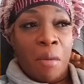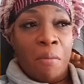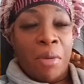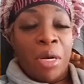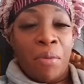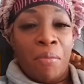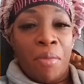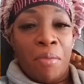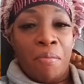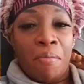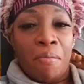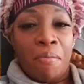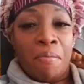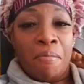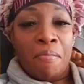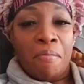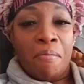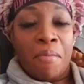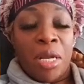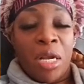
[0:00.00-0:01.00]
me,
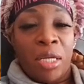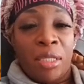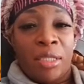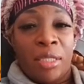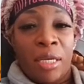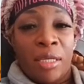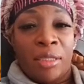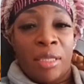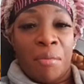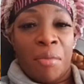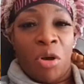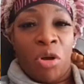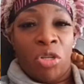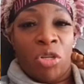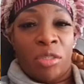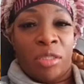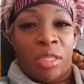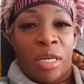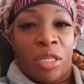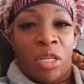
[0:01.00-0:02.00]
me, not think that me
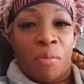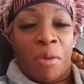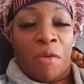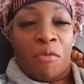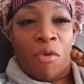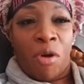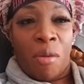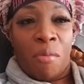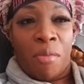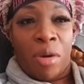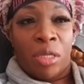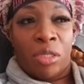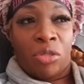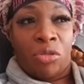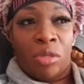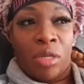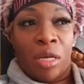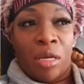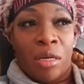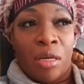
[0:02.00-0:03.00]
just get up about one
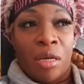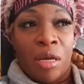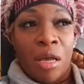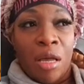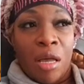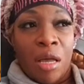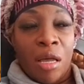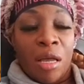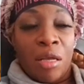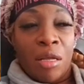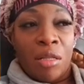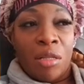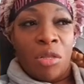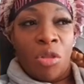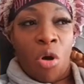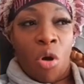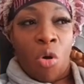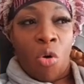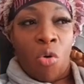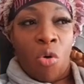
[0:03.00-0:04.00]
man today,
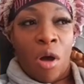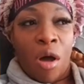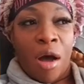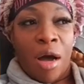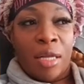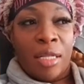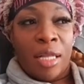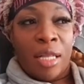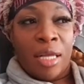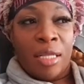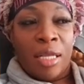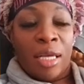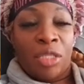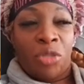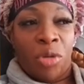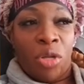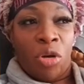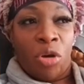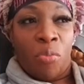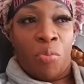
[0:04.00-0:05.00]
no, and then the
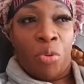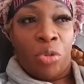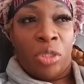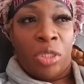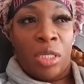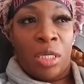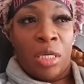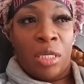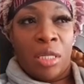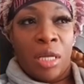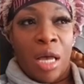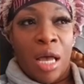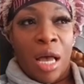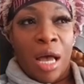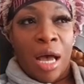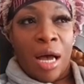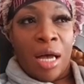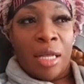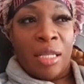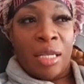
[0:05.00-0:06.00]
next one I go put in,
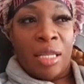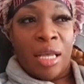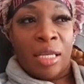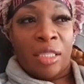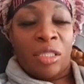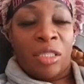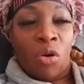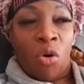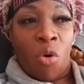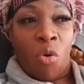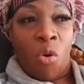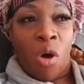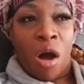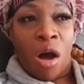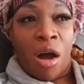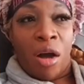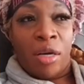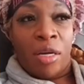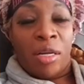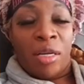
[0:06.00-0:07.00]
and the next hour, or